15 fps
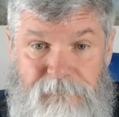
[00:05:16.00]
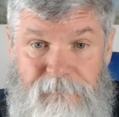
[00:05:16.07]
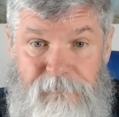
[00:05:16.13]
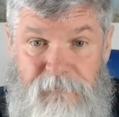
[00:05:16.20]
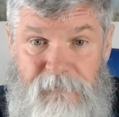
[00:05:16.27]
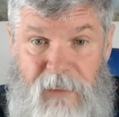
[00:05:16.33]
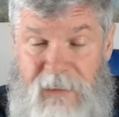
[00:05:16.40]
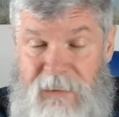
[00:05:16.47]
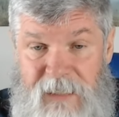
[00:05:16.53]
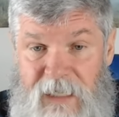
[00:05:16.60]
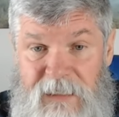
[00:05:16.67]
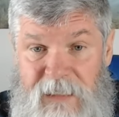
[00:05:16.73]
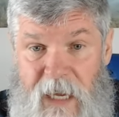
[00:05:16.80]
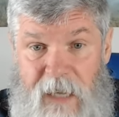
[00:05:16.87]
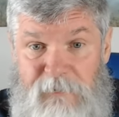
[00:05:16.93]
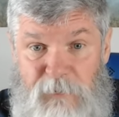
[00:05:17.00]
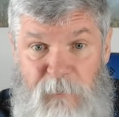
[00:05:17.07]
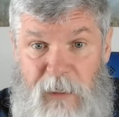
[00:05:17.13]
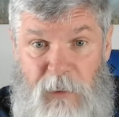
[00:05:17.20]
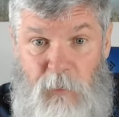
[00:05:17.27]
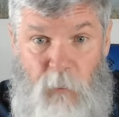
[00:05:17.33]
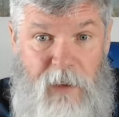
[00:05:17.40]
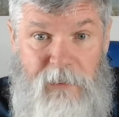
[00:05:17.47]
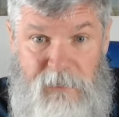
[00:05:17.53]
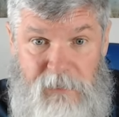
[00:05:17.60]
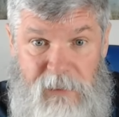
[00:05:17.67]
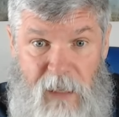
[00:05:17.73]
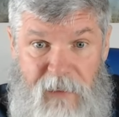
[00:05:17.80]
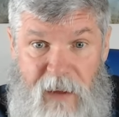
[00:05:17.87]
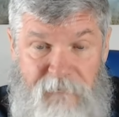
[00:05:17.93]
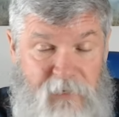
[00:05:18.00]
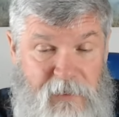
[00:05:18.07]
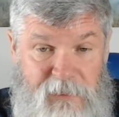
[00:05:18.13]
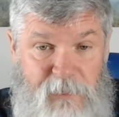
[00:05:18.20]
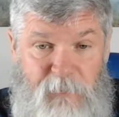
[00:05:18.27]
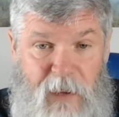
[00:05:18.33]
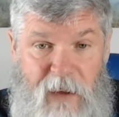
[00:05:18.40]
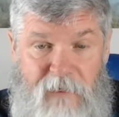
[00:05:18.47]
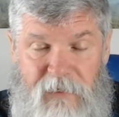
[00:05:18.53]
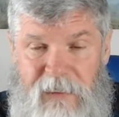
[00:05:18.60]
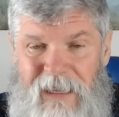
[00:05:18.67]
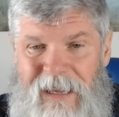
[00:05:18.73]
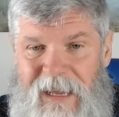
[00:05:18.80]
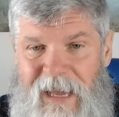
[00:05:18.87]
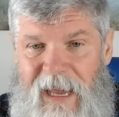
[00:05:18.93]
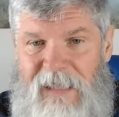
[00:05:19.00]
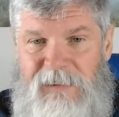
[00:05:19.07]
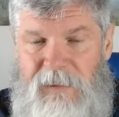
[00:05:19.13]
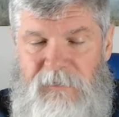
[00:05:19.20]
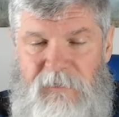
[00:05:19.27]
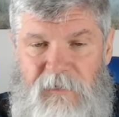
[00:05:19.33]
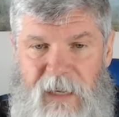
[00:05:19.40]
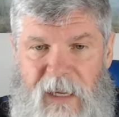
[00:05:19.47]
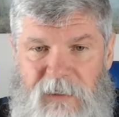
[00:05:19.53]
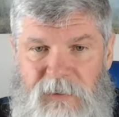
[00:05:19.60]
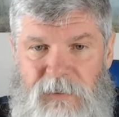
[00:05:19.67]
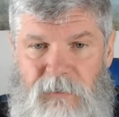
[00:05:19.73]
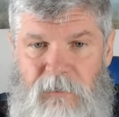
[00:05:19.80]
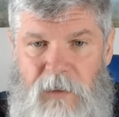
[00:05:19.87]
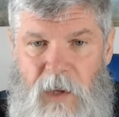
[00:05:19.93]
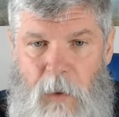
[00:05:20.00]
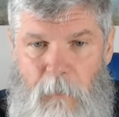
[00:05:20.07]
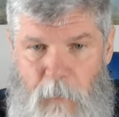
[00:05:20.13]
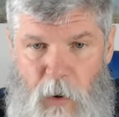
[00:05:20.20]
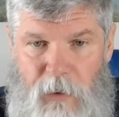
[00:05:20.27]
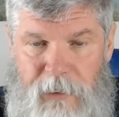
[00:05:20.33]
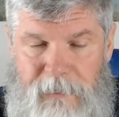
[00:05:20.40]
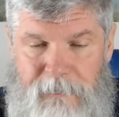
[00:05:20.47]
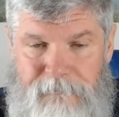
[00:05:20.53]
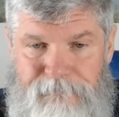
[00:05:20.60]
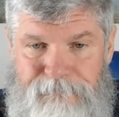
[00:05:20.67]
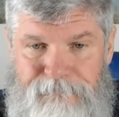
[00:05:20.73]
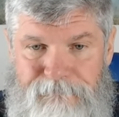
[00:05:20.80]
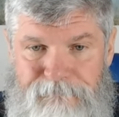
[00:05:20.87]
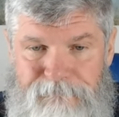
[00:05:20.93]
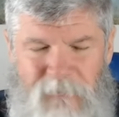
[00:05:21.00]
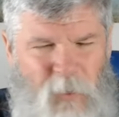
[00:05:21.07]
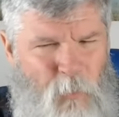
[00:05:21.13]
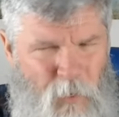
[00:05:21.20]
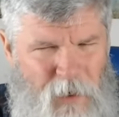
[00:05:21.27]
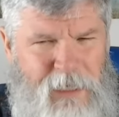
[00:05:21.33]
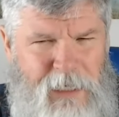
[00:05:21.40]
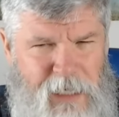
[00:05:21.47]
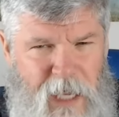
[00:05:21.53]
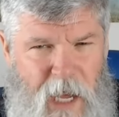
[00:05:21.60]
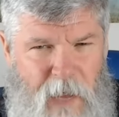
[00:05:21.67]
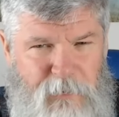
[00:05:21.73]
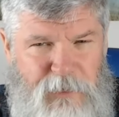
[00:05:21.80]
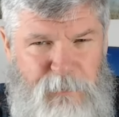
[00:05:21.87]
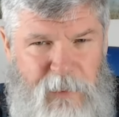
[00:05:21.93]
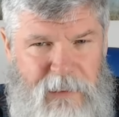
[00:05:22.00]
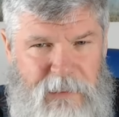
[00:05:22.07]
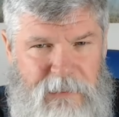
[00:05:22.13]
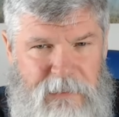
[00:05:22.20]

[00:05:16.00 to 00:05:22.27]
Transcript: and 10 times as many white South Africans in poverty as under the National Party. What an accomplishment.